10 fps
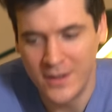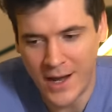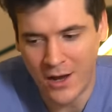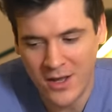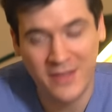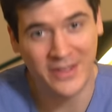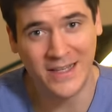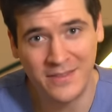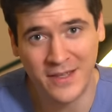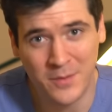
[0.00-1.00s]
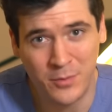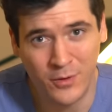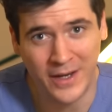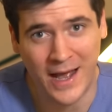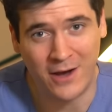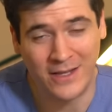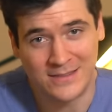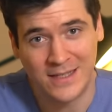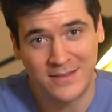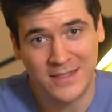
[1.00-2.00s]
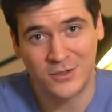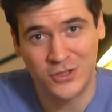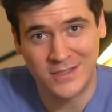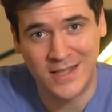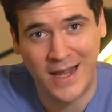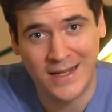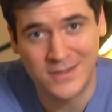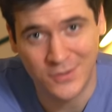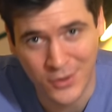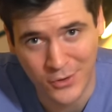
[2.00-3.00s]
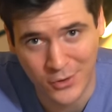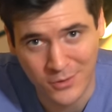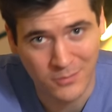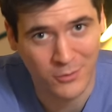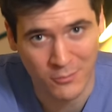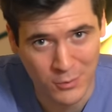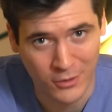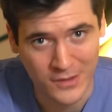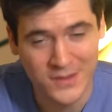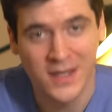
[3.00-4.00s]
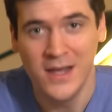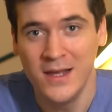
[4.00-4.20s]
Now, the key thing to point out is that these are just anecdotal reports.